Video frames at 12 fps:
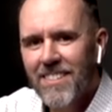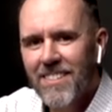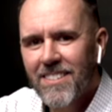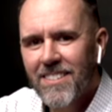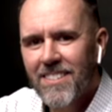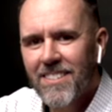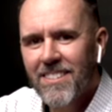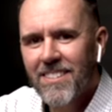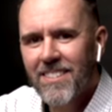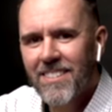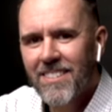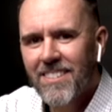
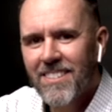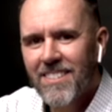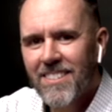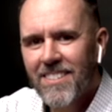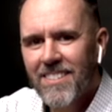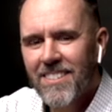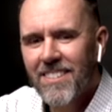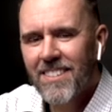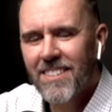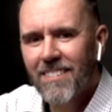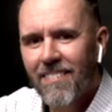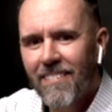
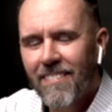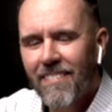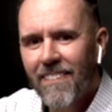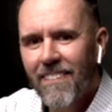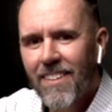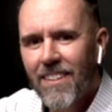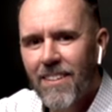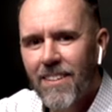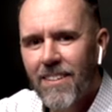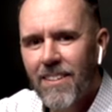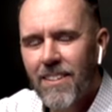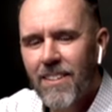
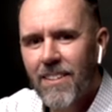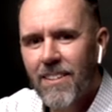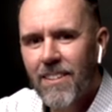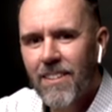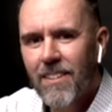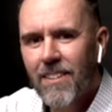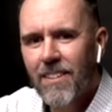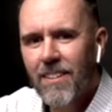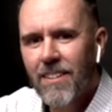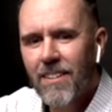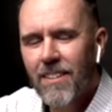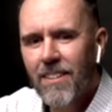
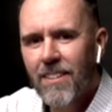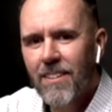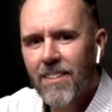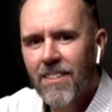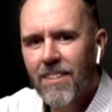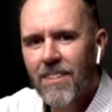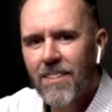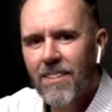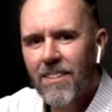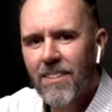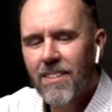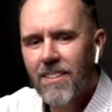
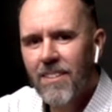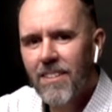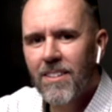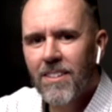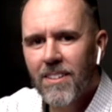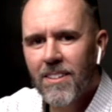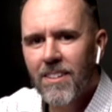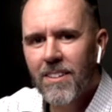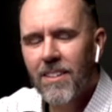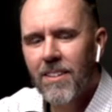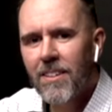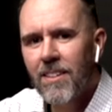
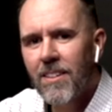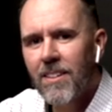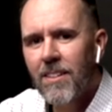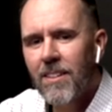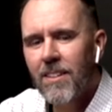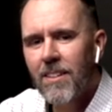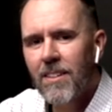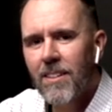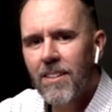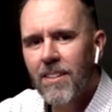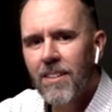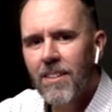
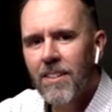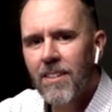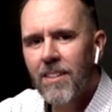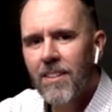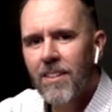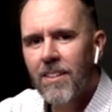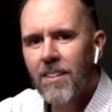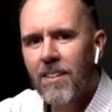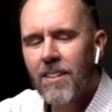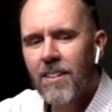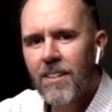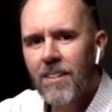This person isn't speaking.